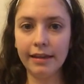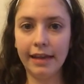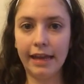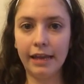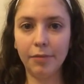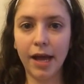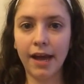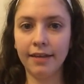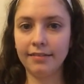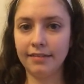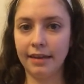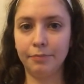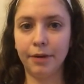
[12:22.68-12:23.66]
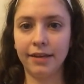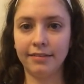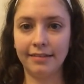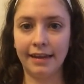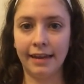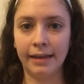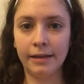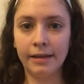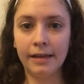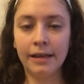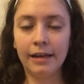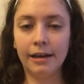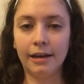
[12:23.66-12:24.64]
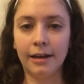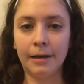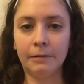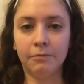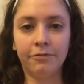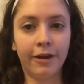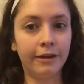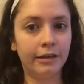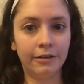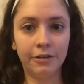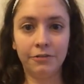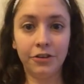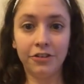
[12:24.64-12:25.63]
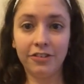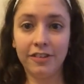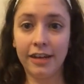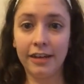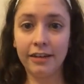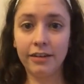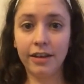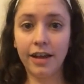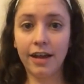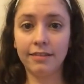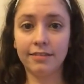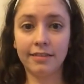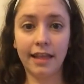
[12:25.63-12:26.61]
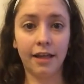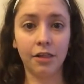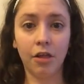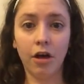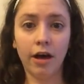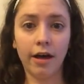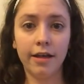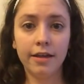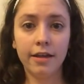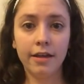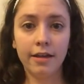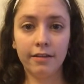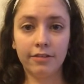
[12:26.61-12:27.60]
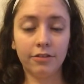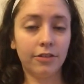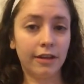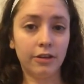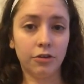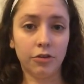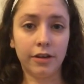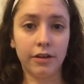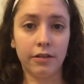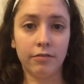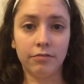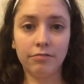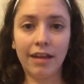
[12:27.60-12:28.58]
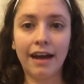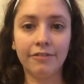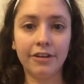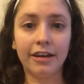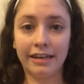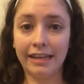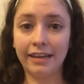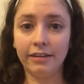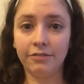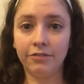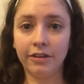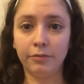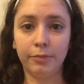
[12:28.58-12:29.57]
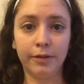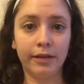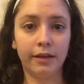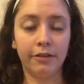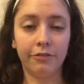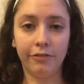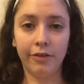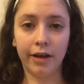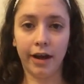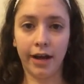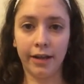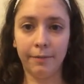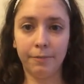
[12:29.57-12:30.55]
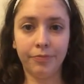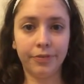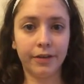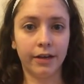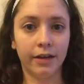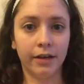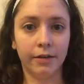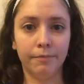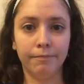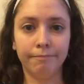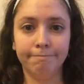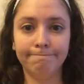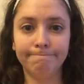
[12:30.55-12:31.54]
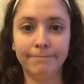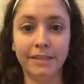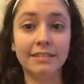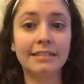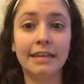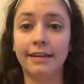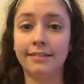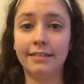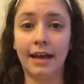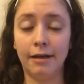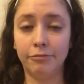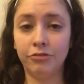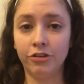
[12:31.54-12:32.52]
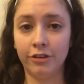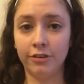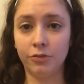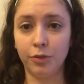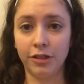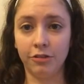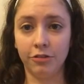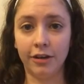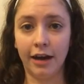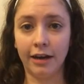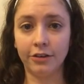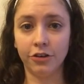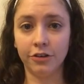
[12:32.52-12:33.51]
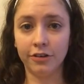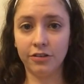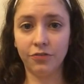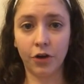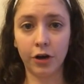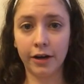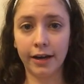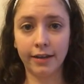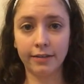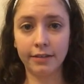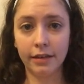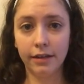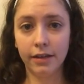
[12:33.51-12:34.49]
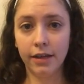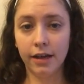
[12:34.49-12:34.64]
getting passed state by state. Find out if your state has that law so that you can have it on hand if need be. If not, discuss options with your doctor as far as